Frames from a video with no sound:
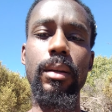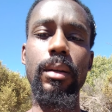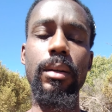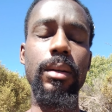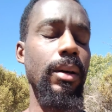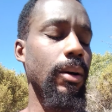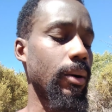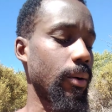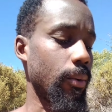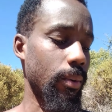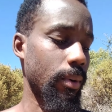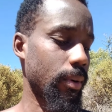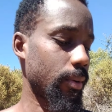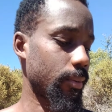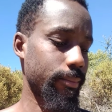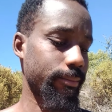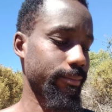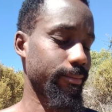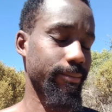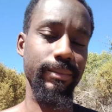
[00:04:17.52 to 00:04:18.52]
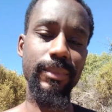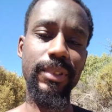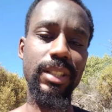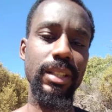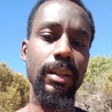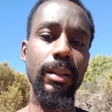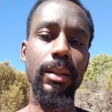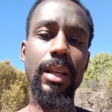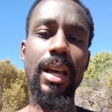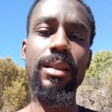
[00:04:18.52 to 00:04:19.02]
No.
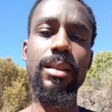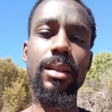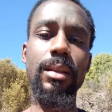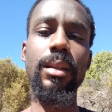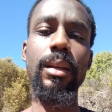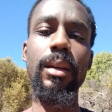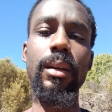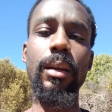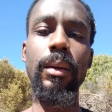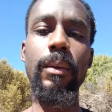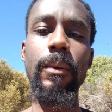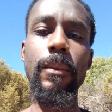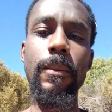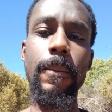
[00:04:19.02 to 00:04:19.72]
See, that's the thing.